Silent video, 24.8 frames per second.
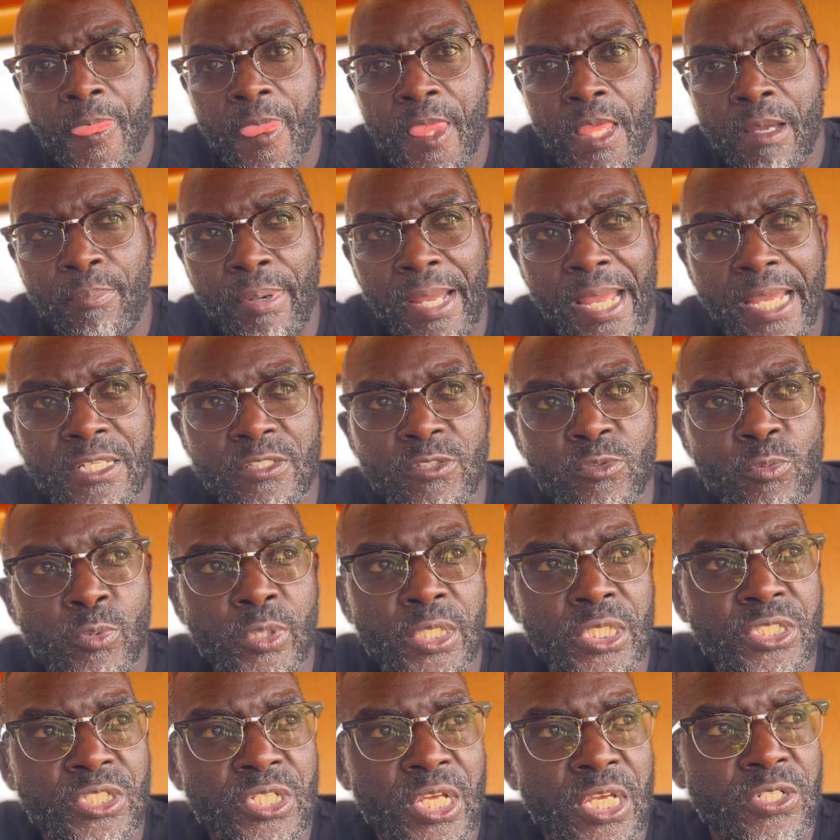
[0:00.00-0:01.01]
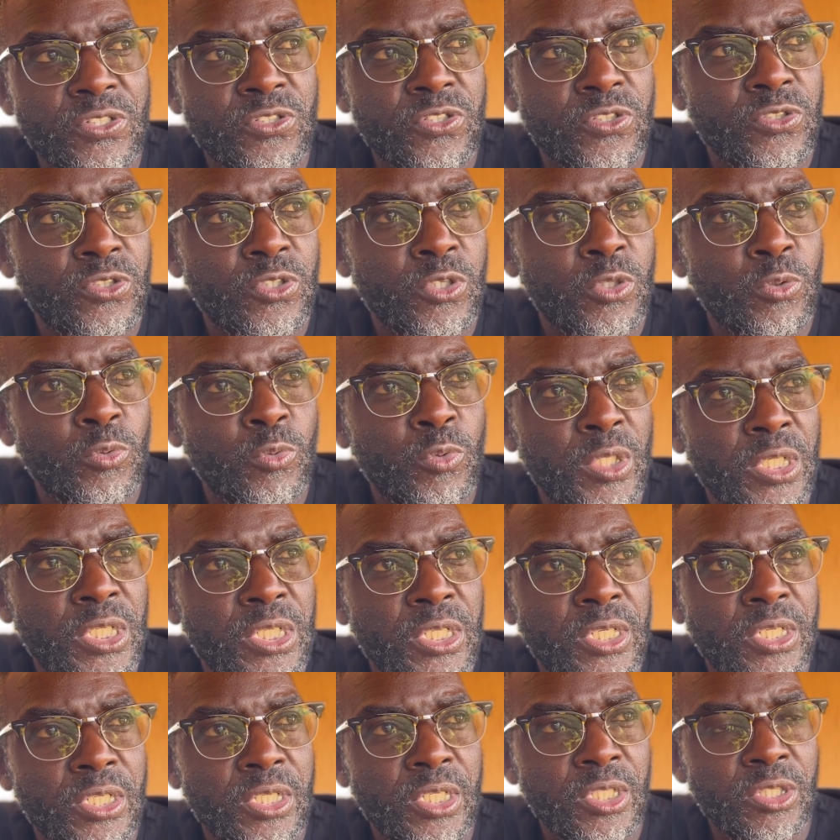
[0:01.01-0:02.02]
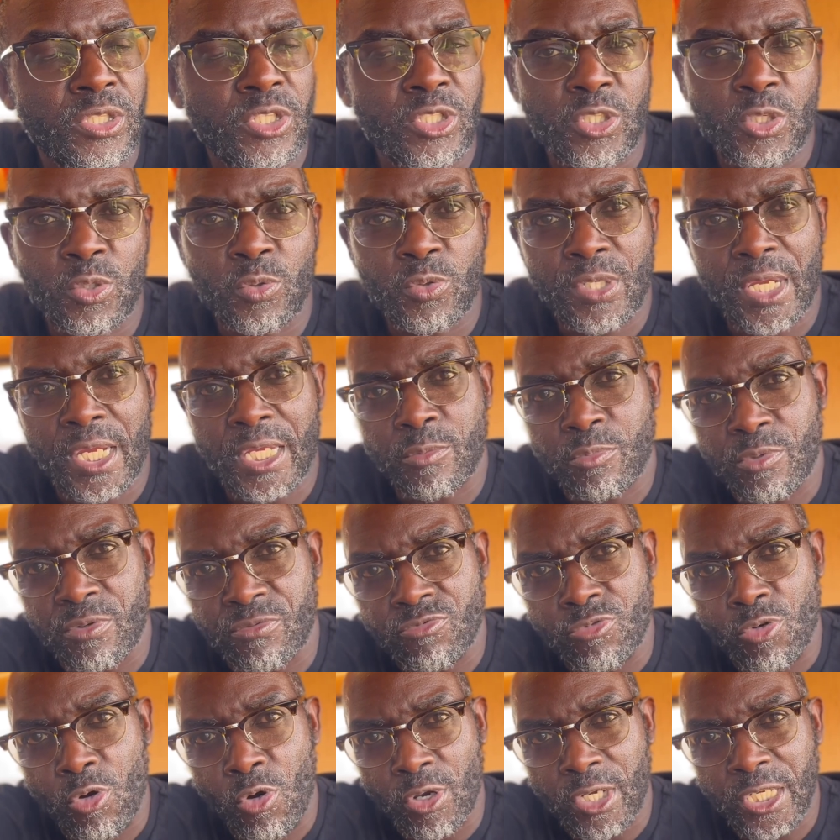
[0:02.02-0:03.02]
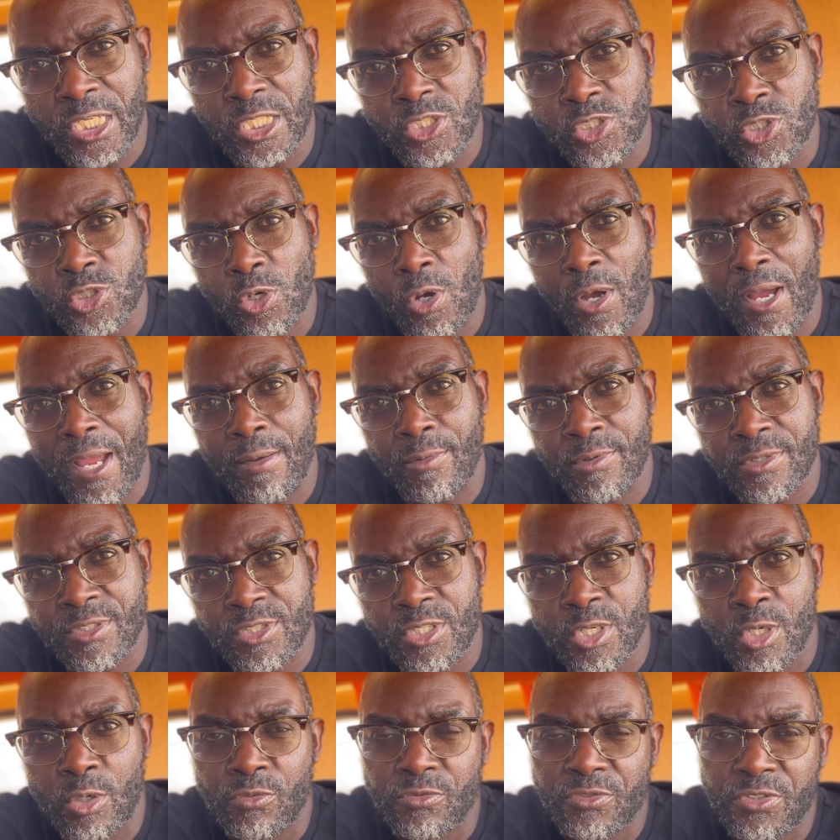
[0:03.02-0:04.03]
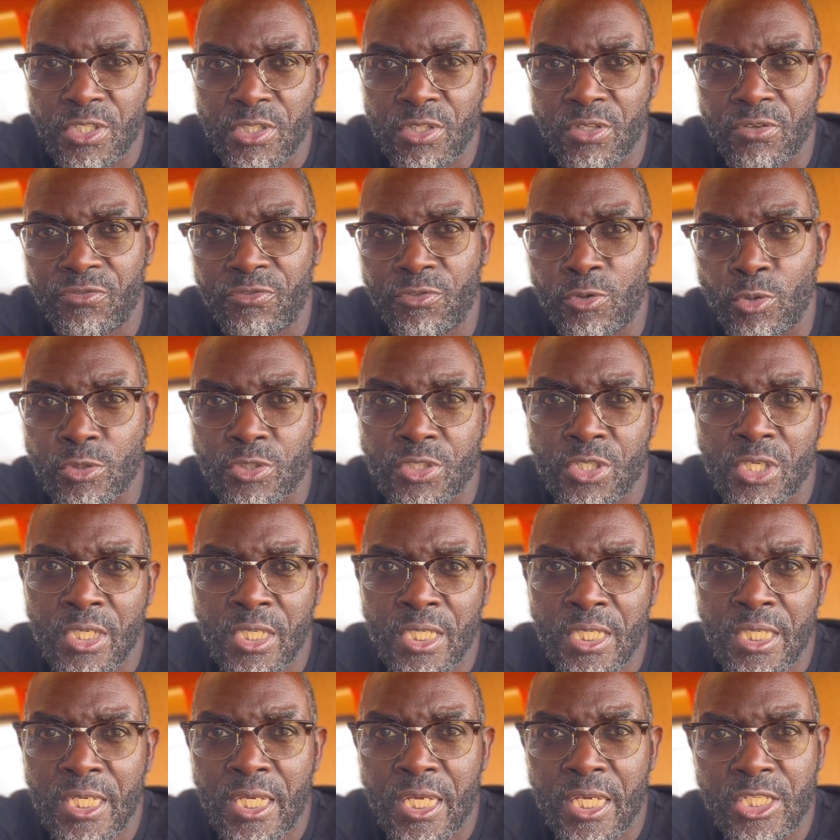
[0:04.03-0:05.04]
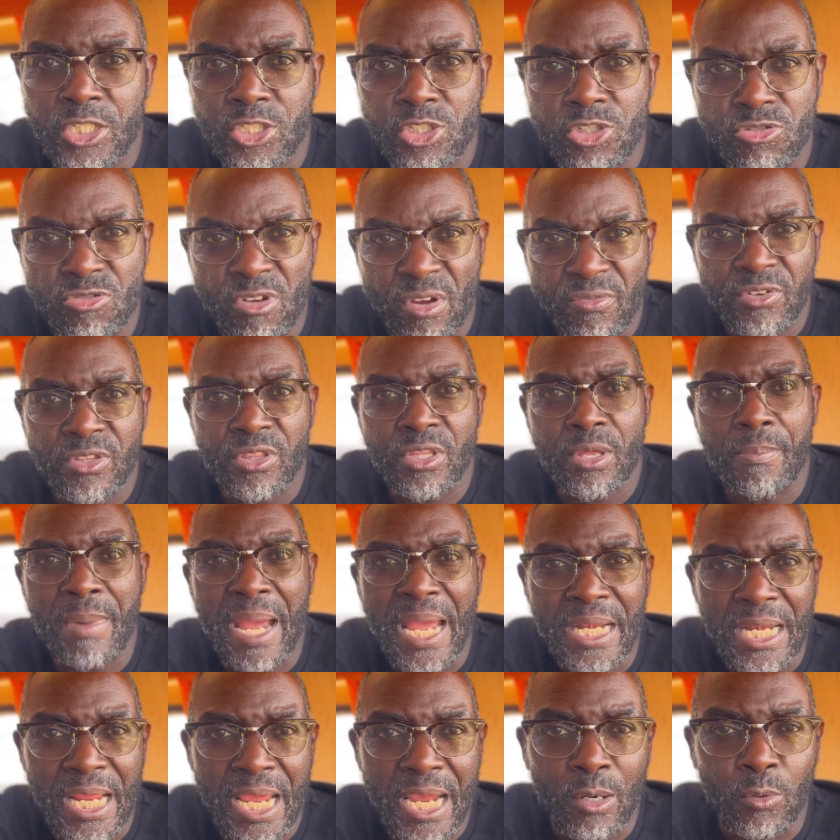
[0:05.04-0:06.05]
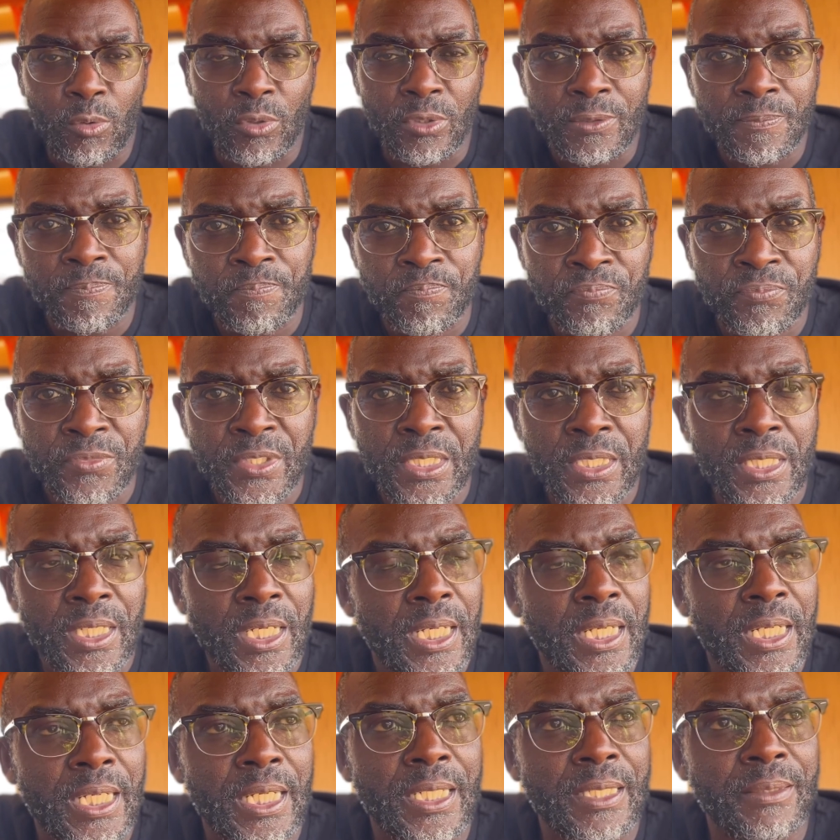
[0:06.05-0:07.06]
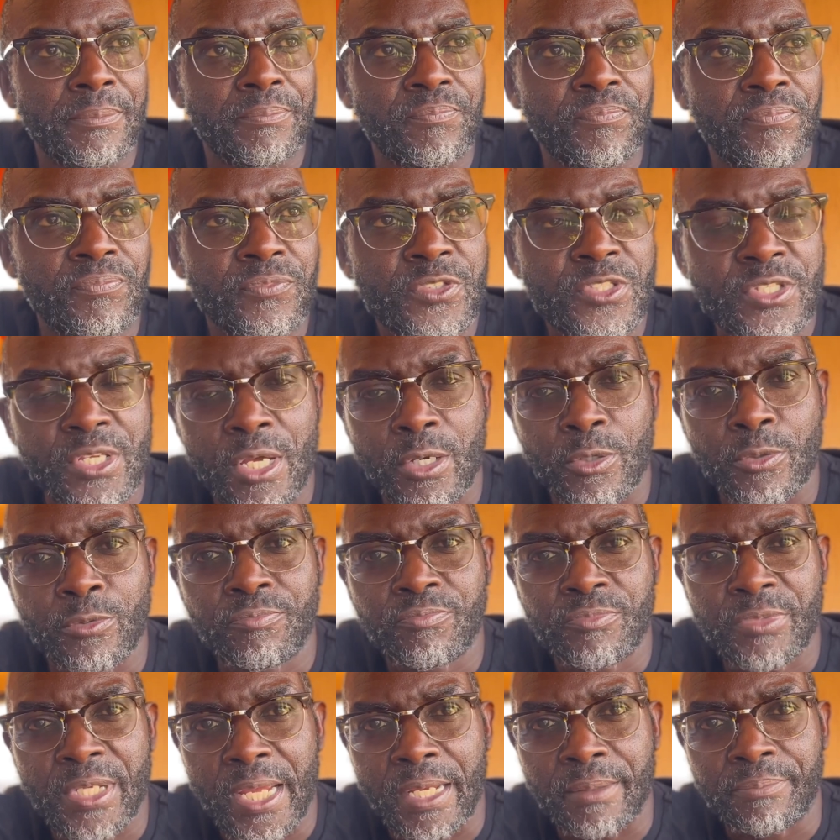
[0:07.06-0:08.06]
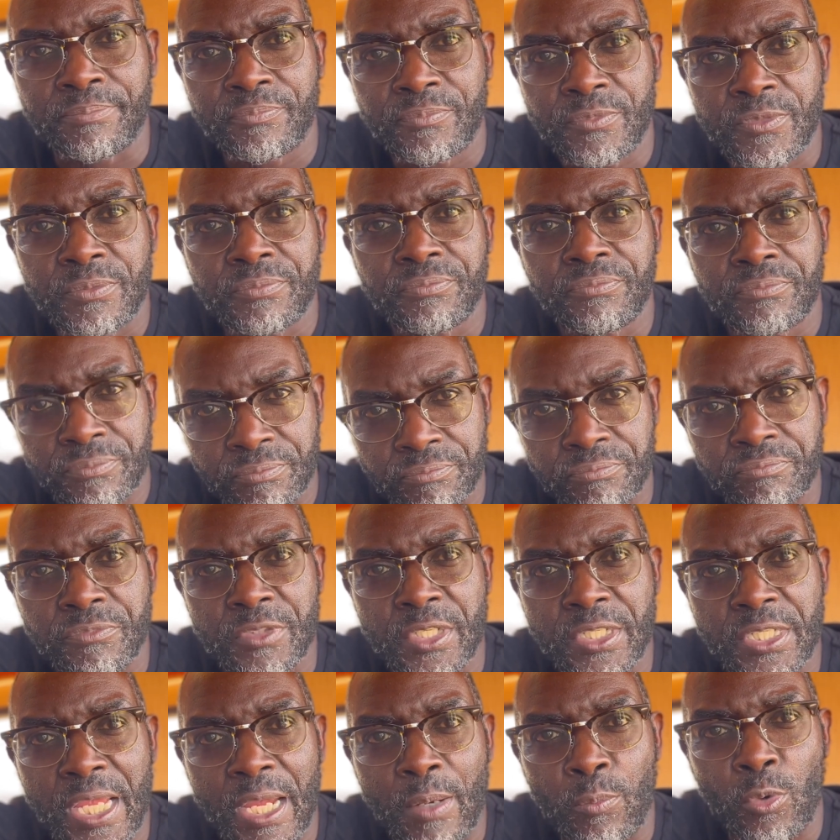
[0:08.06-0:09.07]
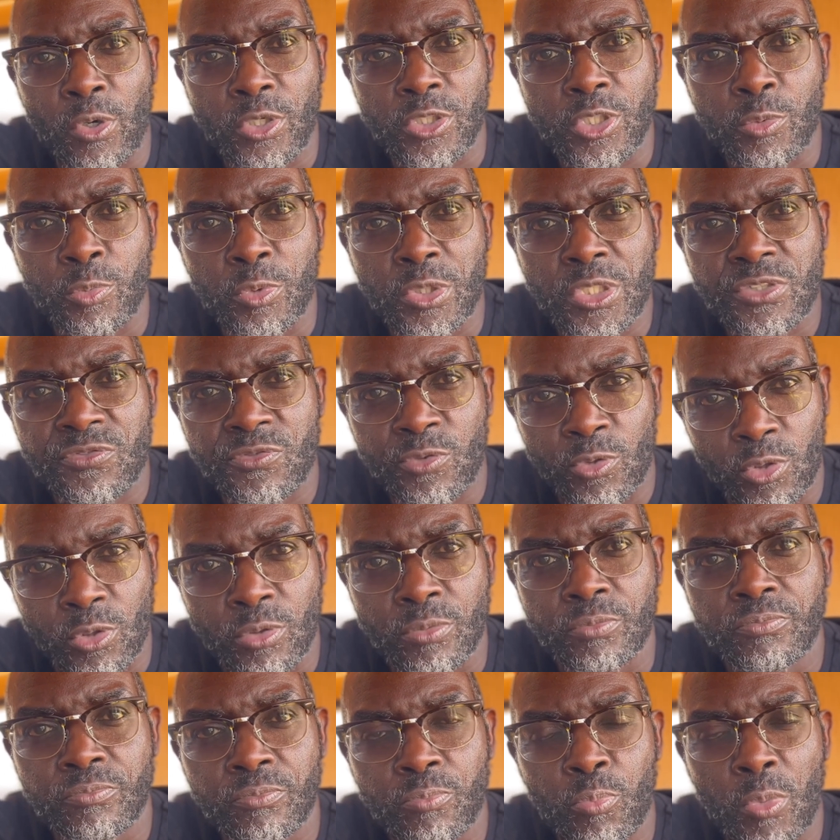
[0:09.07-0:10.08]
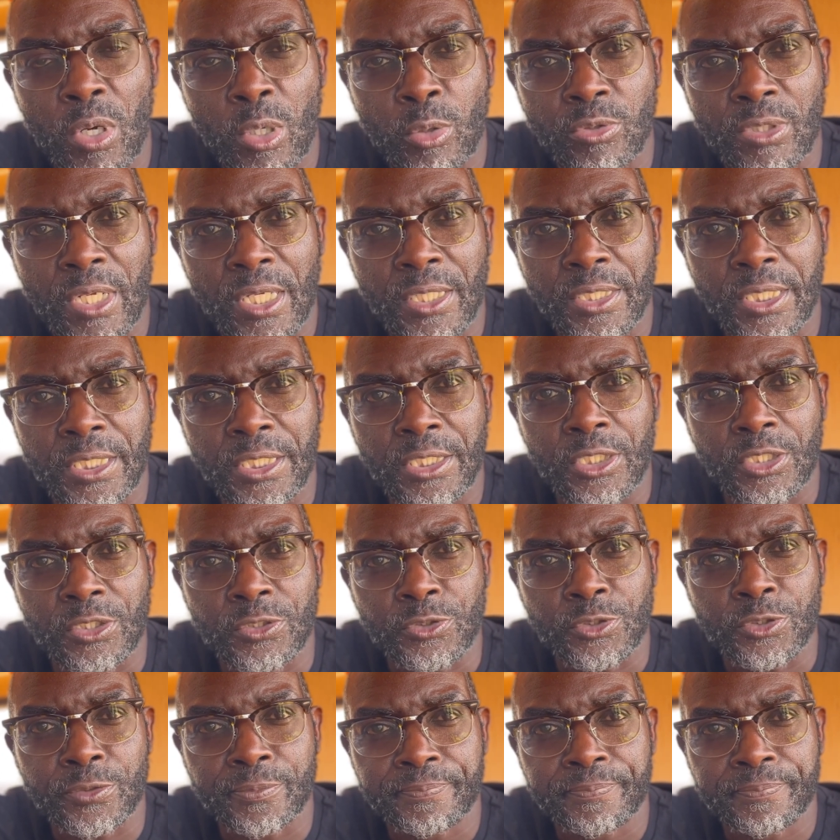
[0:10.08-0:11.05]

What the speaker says: But as we tend to do in the UK, we've royally shot ourselves in the foot and driven the man out. So, yeah, you get what you wish for. Well done, England.